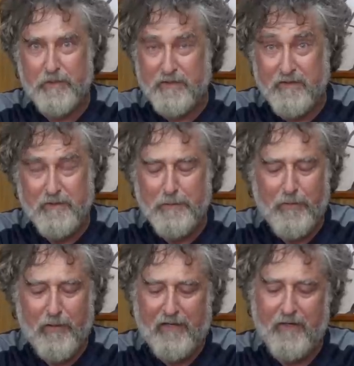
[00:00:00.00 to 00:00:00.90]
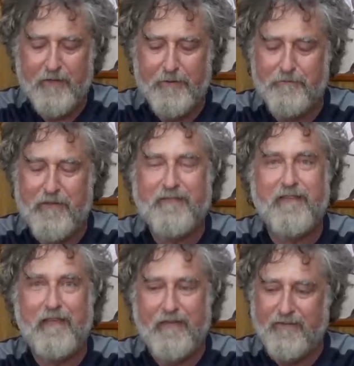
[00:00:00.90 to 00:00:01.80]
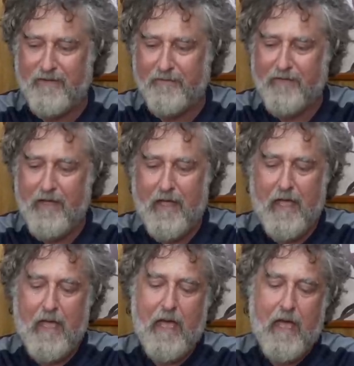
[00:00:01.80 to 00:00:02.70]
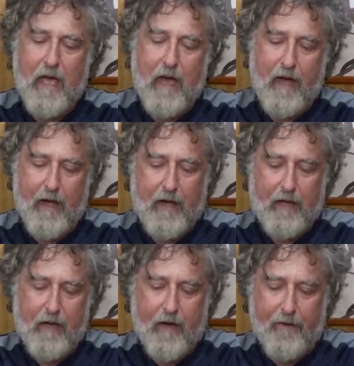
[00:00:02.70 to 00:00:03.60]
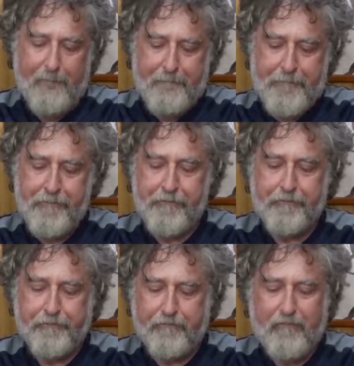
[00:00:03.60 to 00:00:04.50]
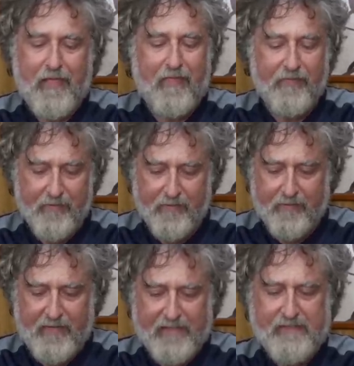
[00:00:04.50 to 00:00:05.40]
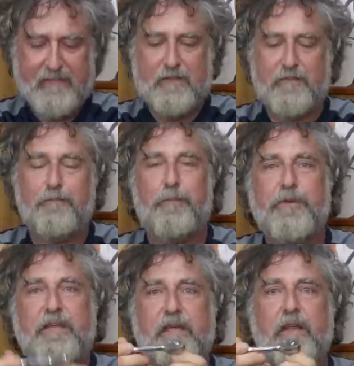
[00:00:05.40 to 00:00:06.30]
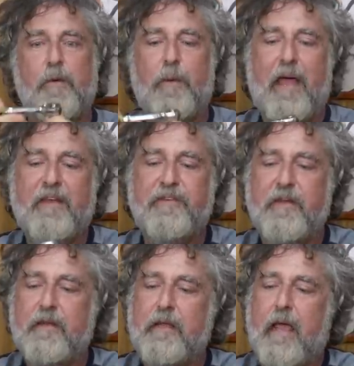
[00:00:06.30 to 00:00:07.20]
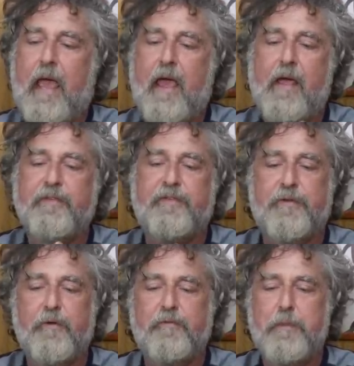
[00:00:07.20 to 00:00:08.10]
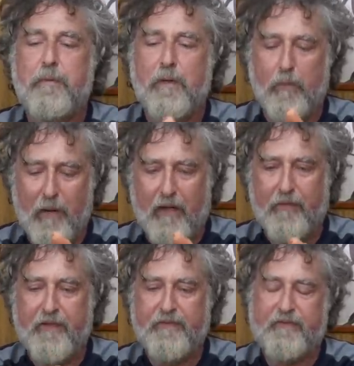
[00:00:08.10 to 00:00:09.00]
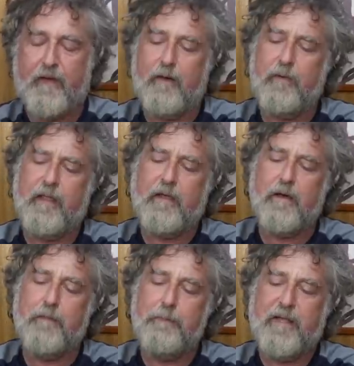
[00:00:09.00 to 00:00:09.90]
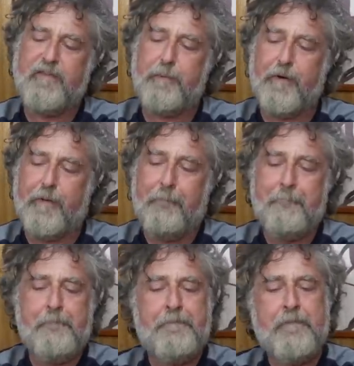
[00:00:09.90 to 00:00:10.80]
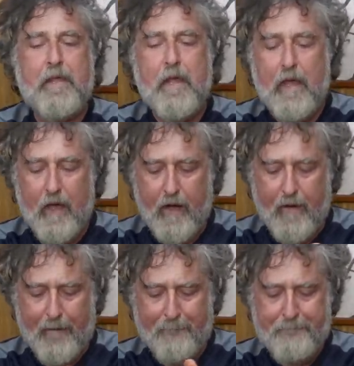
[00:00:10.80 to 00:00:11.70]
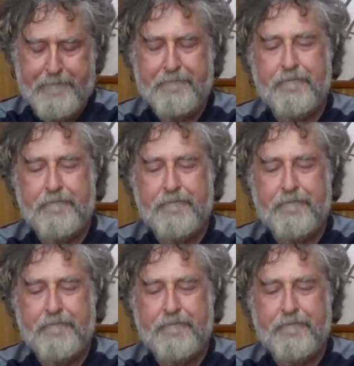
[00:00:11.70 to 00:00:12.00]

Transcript: will still be regular SAE stuff. Um, this particular ratchet has served me real well. This, uh, what do they call them? Pittsburgh. Um,